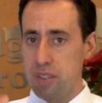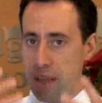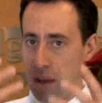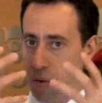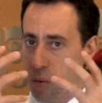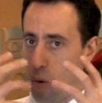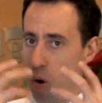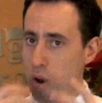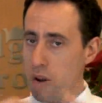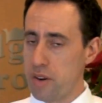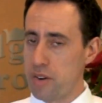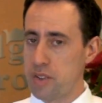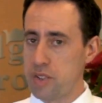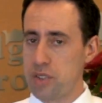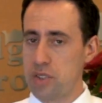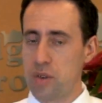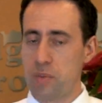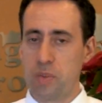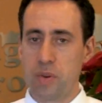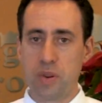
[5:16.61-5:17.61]
That water is
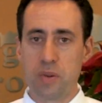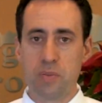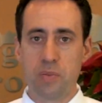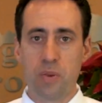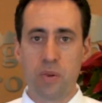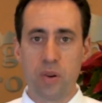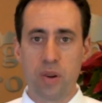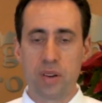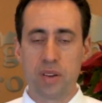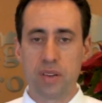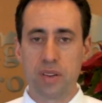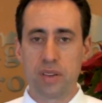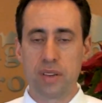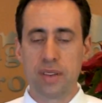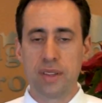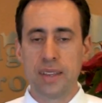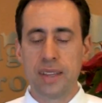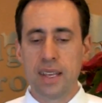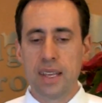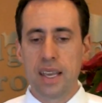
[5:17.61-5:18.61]
super important,
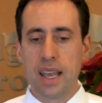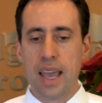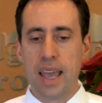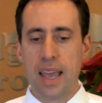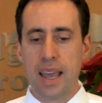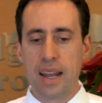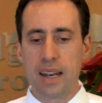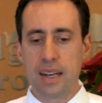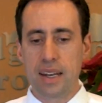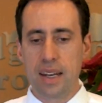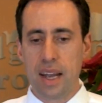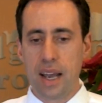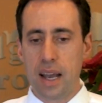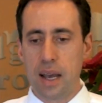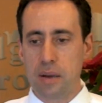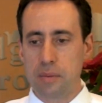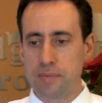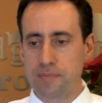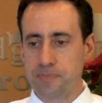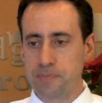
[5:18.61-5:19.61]
and
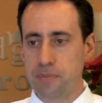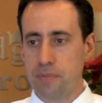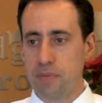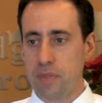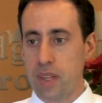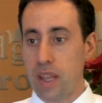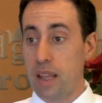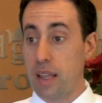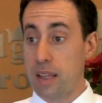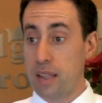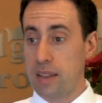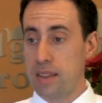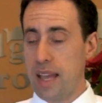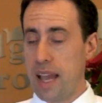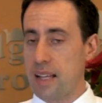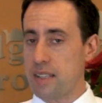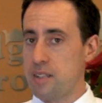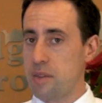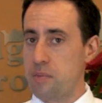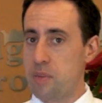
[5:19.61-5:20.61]

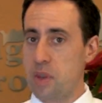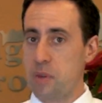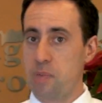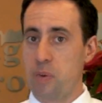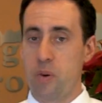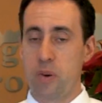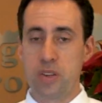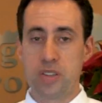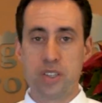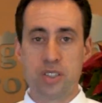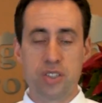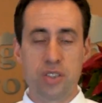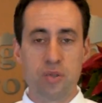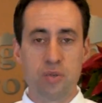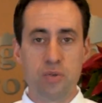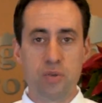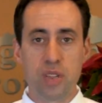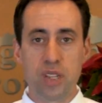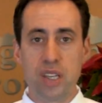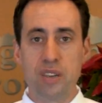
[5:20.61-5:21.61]
that's a big portion, so
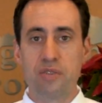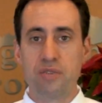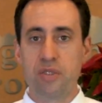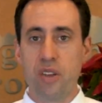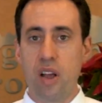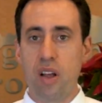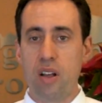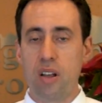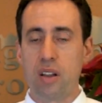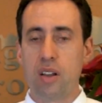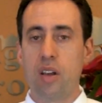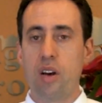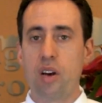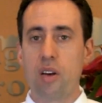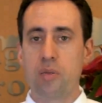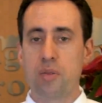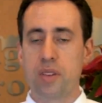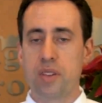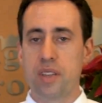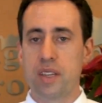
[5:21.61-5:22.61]
really follow
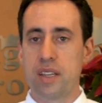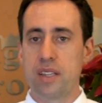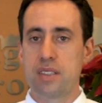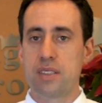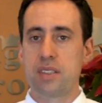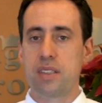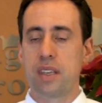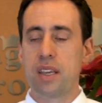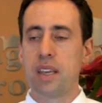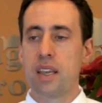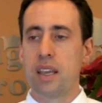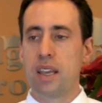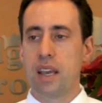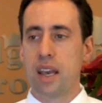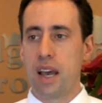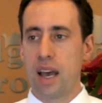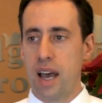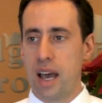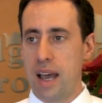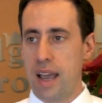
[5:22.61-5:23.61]
along with this,
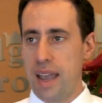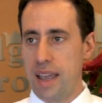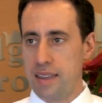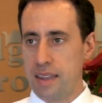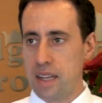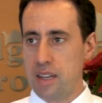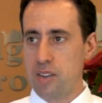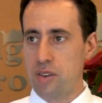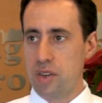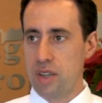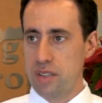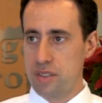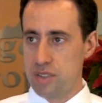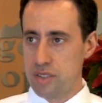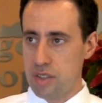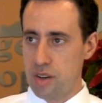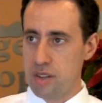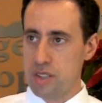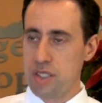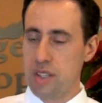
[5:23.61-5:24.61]
and then you can
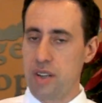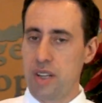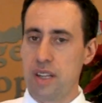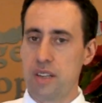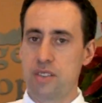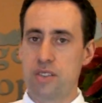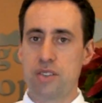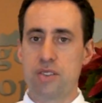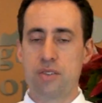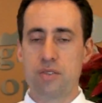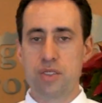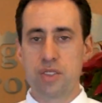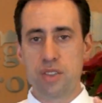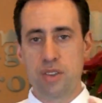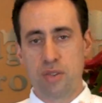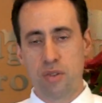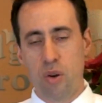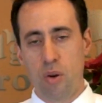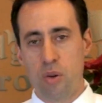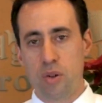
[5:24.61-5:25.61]
start to introduce
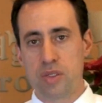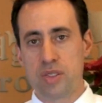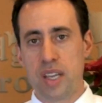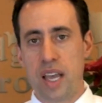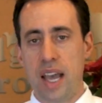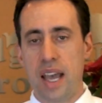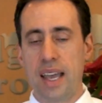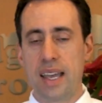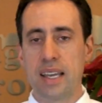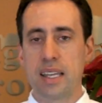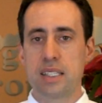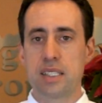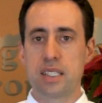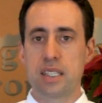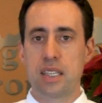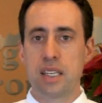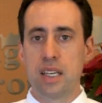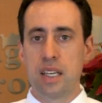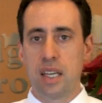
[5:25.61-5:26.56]
your old diet